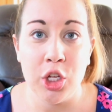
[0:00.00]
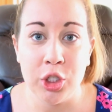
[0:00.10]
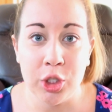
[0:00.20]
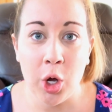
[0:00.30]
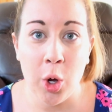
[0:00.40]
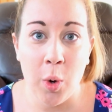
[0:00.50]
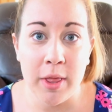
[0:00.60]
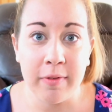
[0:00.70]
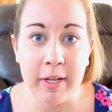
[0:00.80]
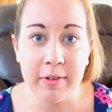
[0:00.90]
So
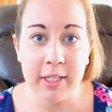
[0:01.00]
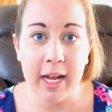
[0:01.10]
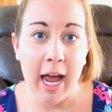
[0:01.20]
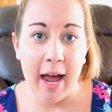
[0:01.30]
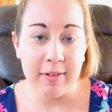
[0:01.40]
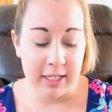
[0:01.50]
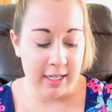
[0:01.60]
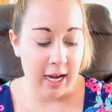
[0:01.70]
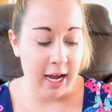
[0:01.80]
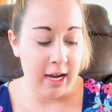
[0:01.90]
the flavors I have
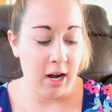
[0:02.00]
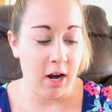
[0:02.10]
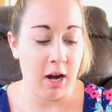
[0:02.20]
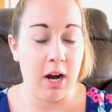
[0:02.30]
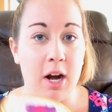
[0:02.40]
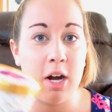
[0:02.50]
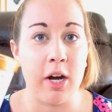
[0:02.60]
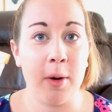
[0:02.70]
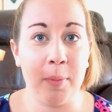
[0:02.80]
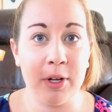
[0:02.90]
today
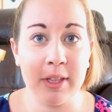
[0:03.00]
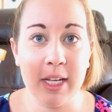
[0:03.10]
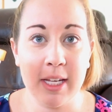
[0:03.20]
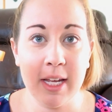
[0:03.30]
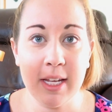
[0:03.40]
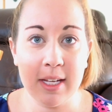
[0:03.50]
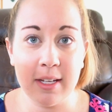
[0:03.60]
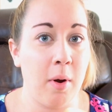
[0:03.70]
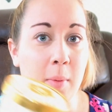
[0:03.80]
are birthday cake,